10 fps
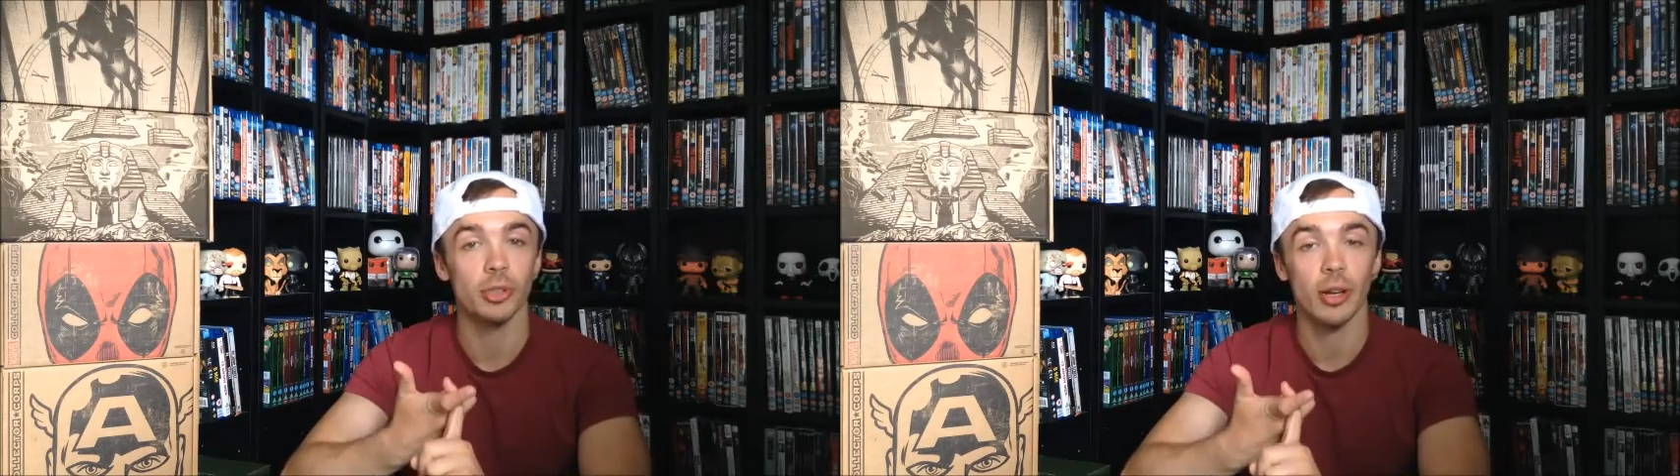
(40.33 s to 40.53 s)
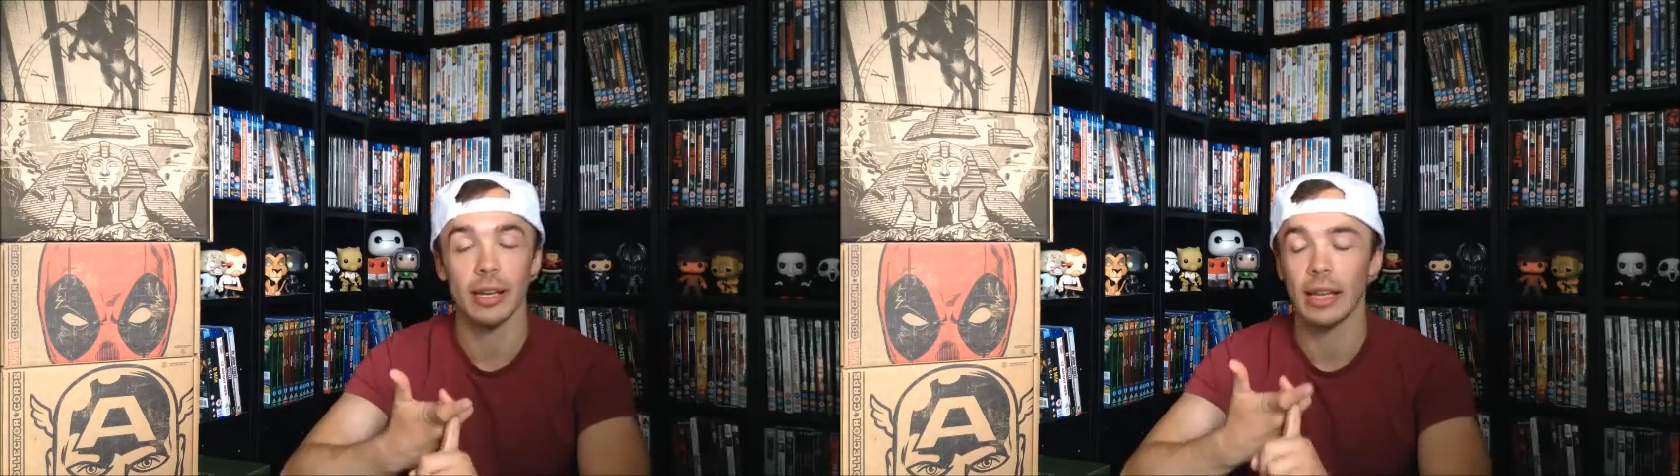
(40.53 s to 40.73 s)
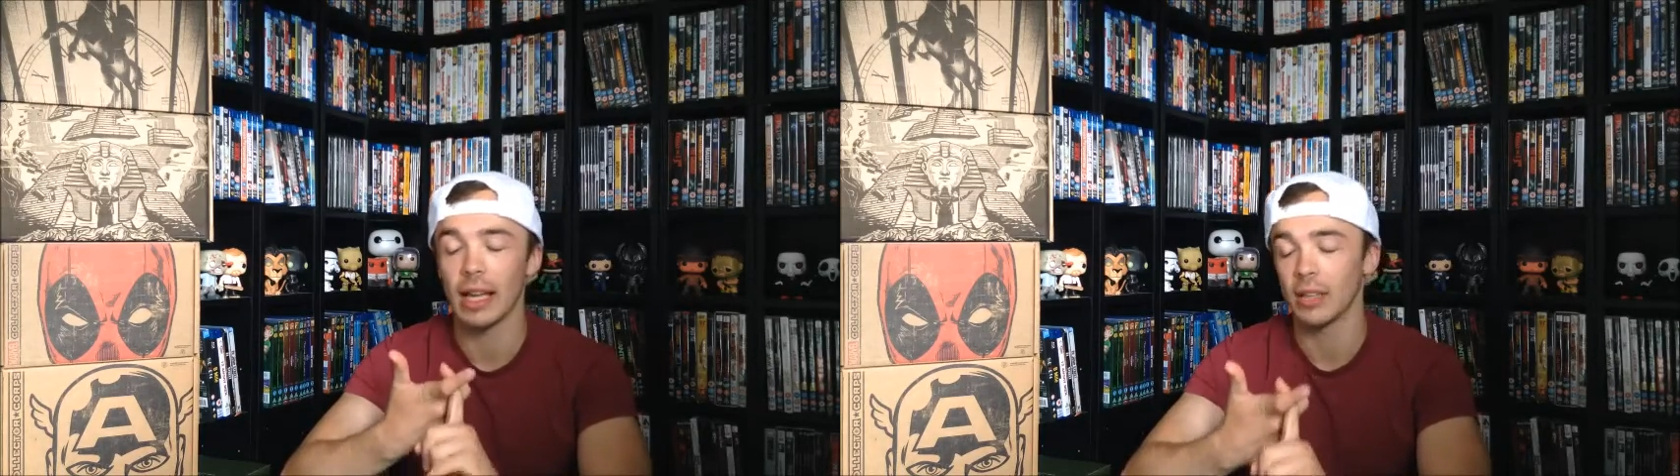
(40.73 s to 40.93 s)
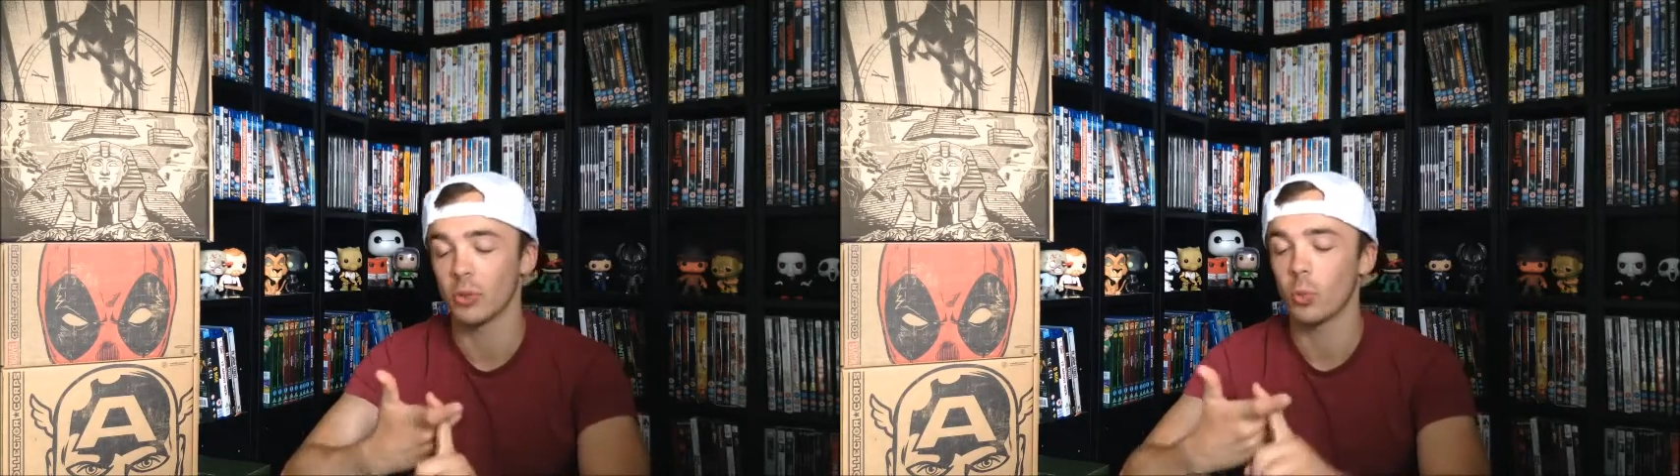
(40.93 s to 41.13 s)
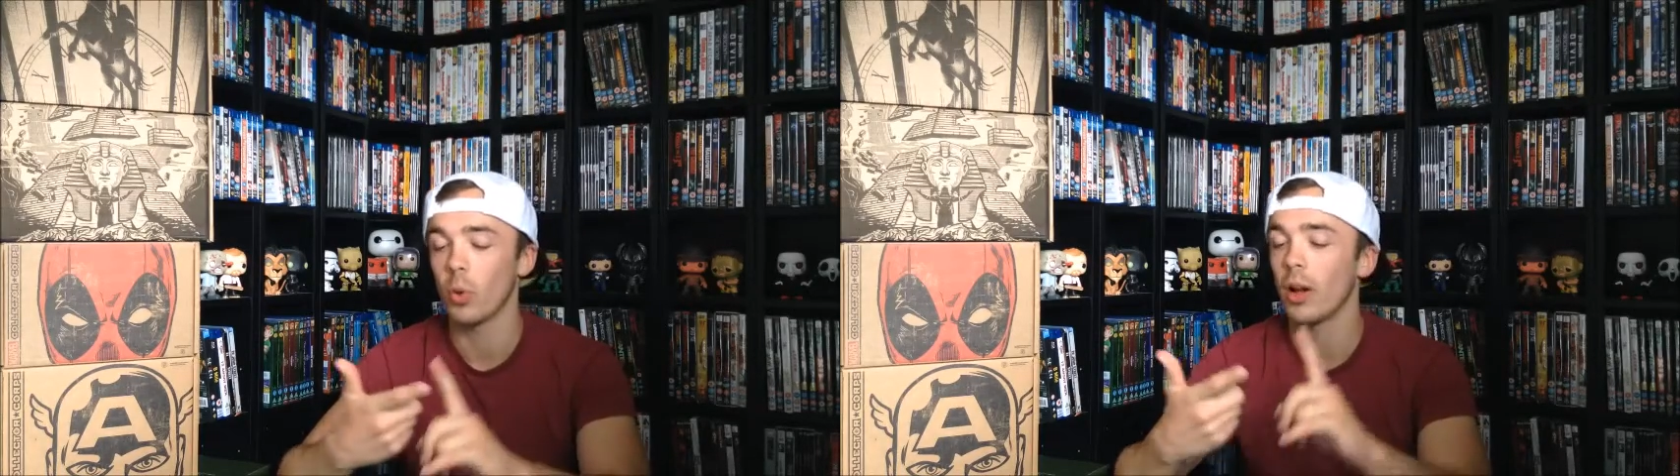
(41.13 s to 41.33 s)
trailer
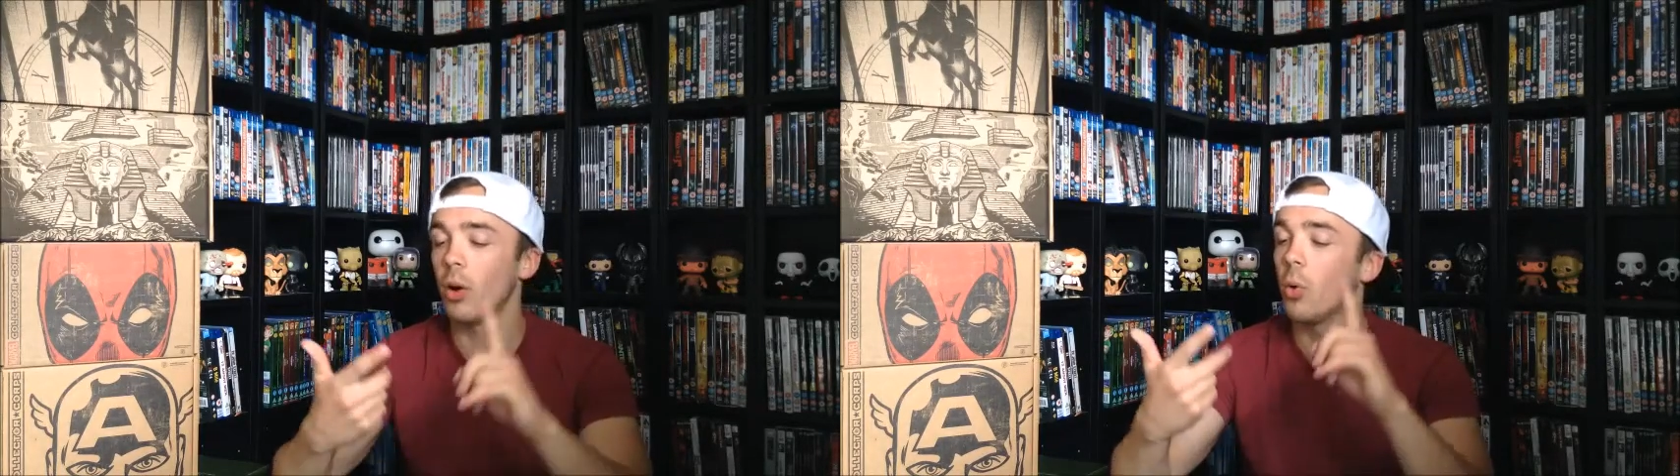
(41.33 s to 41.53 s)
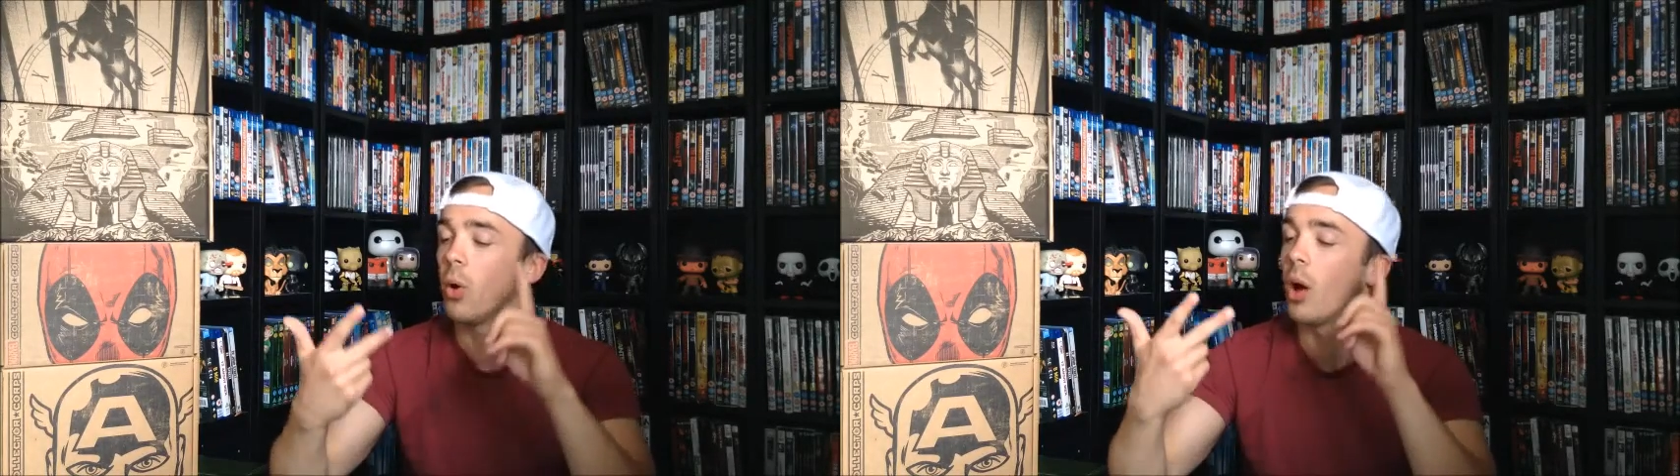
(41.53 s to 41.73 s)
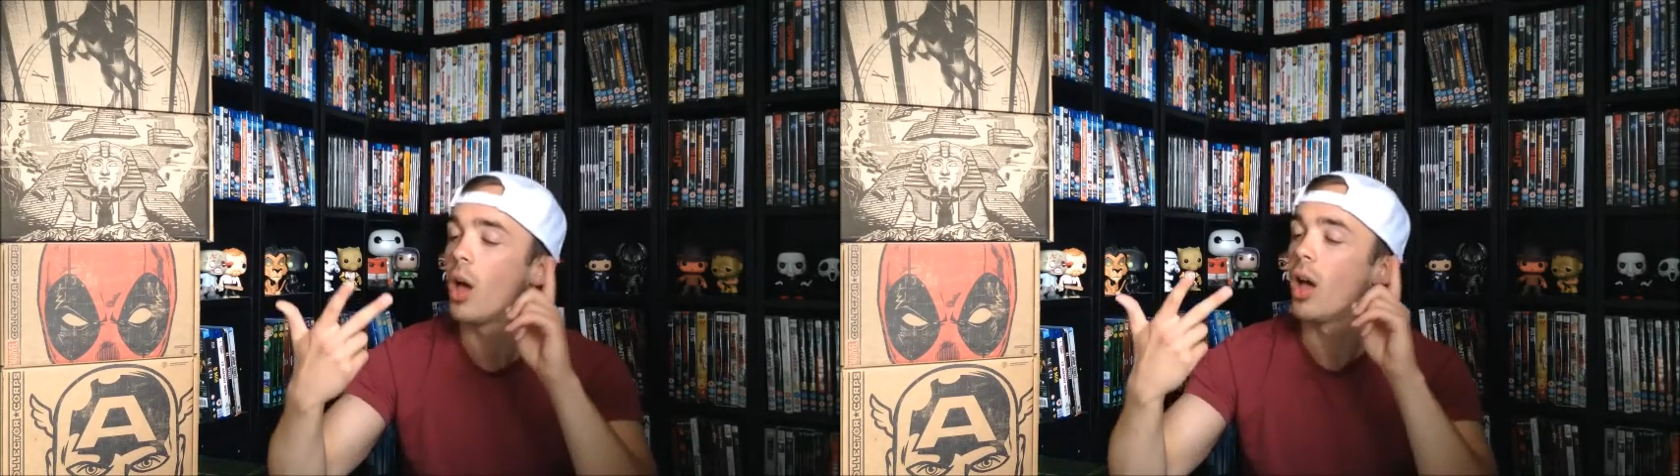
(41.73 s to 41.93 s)
as well.